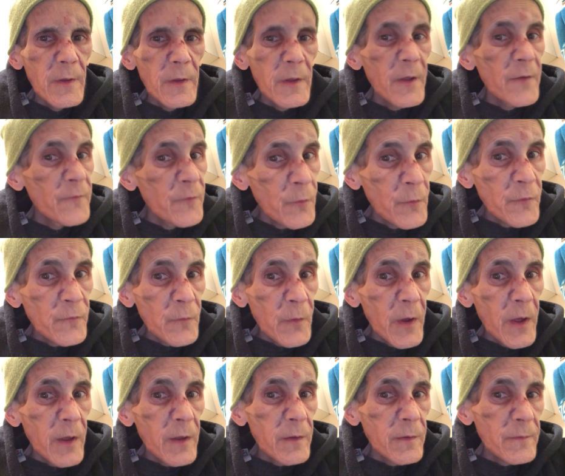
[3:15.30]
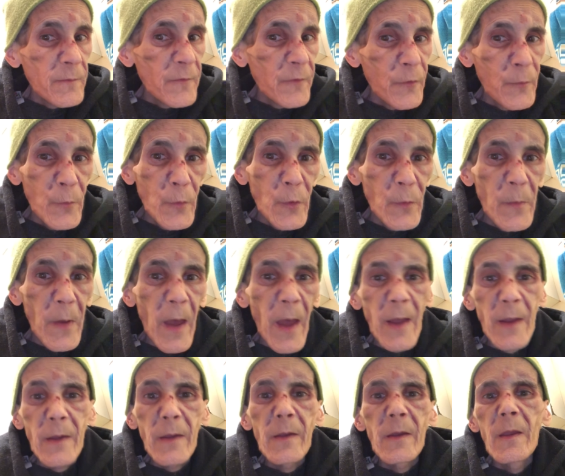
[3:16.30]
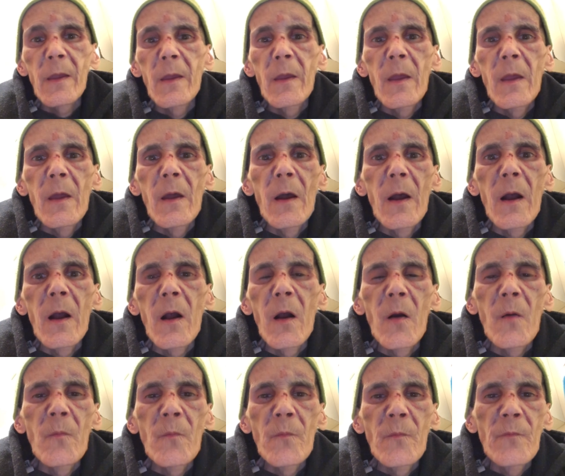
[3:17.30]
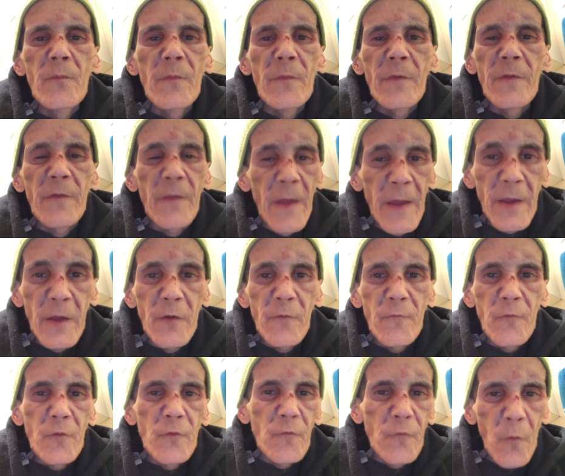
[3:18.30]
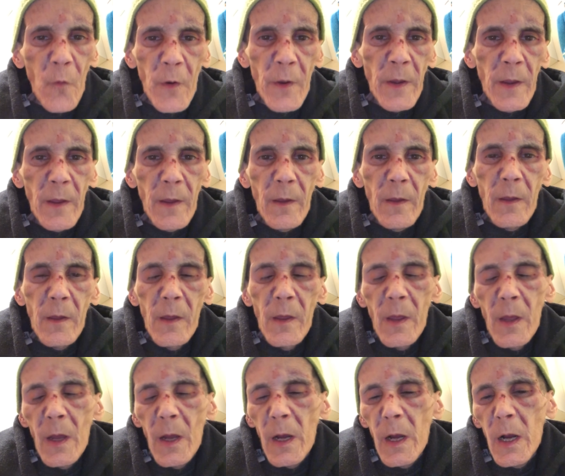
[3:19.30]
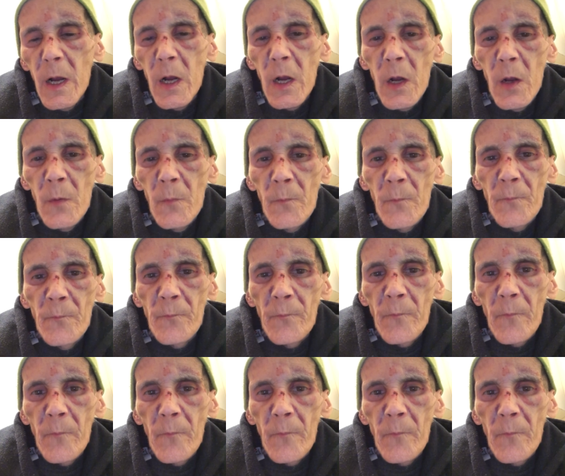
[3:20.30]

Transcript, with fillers: love you as well to the moon and back. Um, and thank you for joining. Um,